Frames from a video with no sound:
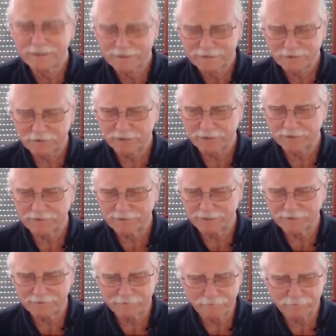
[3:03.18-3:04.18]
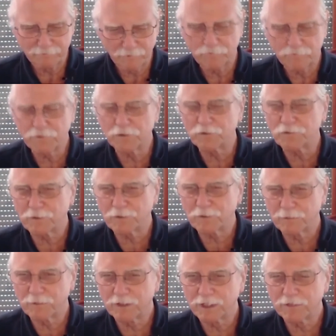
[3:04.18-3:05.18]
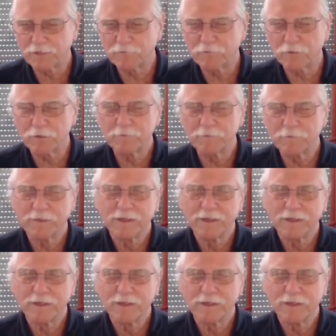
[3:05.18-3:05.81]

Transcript: that fulfills what I'm looking for.